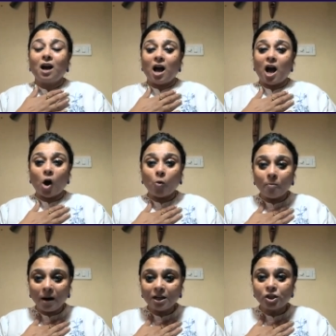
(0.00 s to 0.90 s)
how
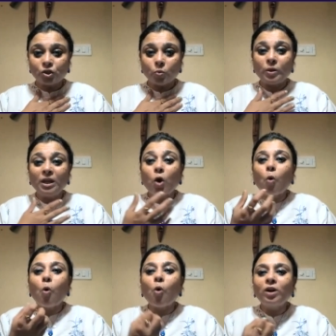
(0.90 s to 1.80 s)
much we
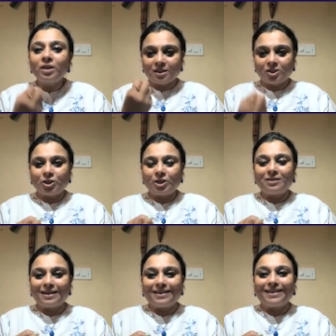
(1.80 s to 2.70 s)
own
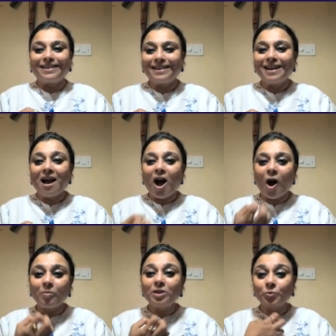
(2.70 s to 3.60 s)
children,
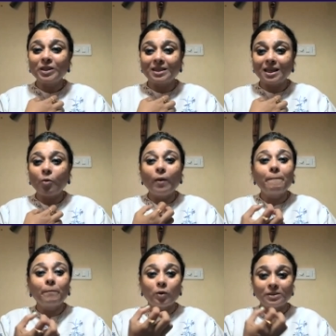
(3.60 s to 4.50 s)
how much we think we
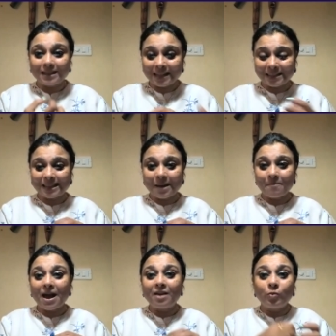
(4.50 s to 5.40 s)
possess
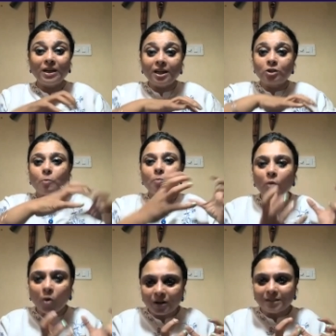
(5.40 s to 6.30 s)
them and we need to
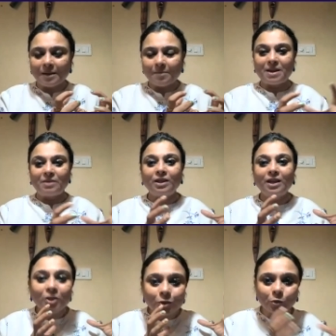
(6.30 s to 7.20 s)
mold them and we
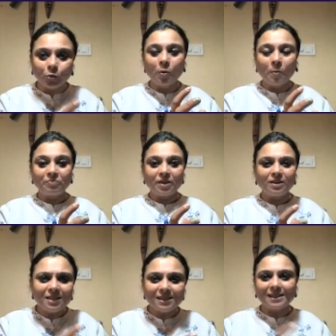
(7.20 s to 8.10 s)
need to do
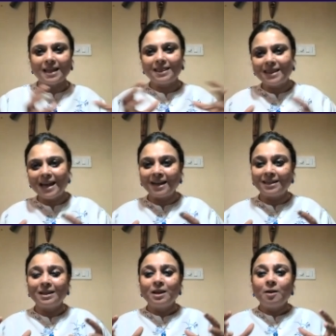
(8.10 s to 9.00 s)
this and
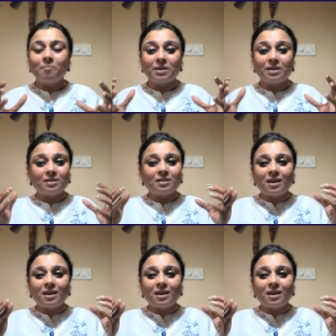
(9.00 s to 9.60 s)
that. But